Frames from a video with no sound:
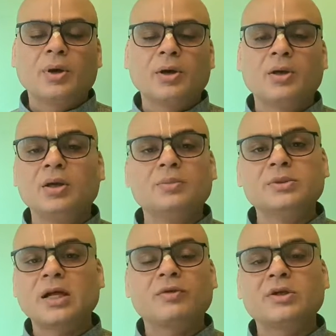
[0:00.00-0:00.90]
He
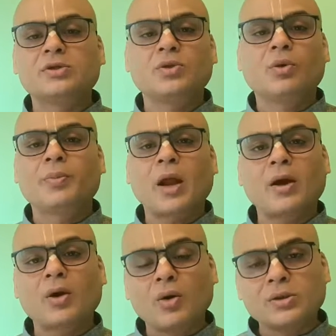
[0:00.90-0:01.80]
himself has no
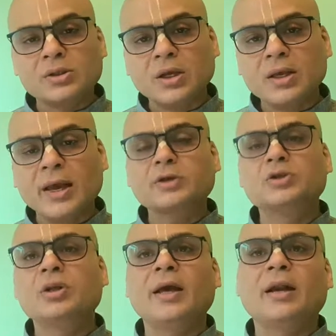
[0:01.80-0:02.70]
prior cause. He
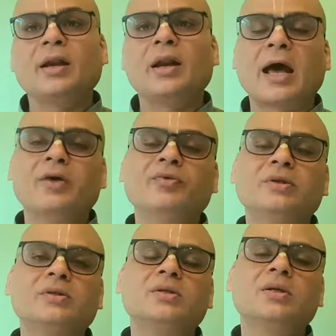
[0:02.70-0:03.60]
actually
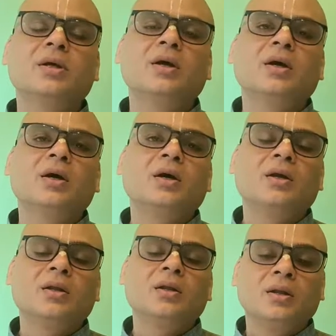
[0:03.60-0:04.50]
enlivens
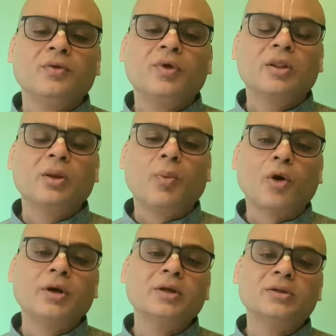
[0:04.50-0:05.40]
even the
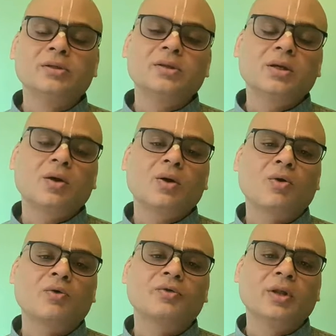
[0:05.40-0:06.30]
bodies
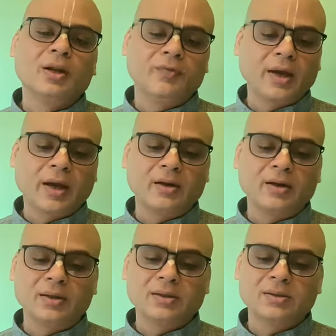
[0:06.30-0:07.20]
of the living
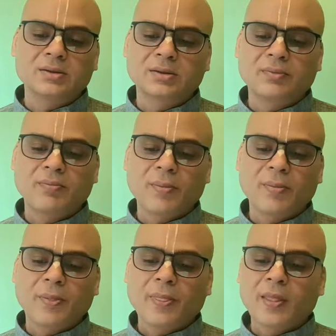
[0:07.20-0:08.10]
entities.
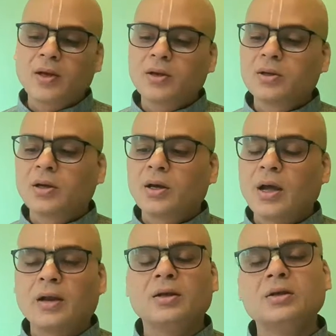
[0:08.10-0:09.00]

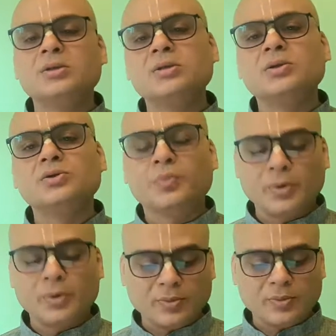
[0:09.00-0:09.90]
And he's the
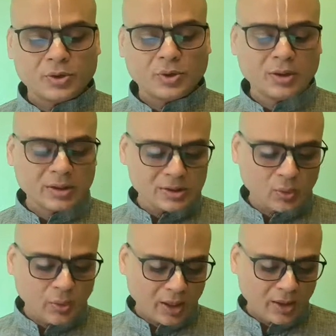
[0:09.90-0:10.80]
Supreme. So in
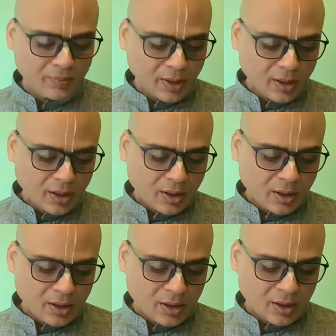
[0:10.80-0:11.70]
this way,
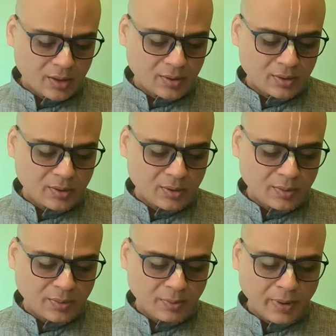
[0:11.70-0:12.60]

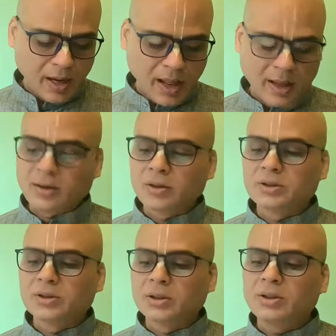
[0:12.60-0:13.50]
Pippalayan
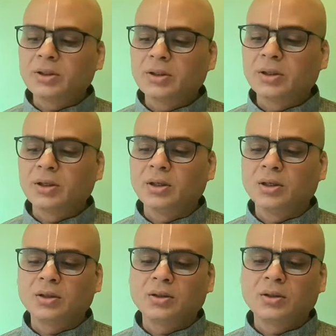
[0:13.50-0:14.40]
Rishi, he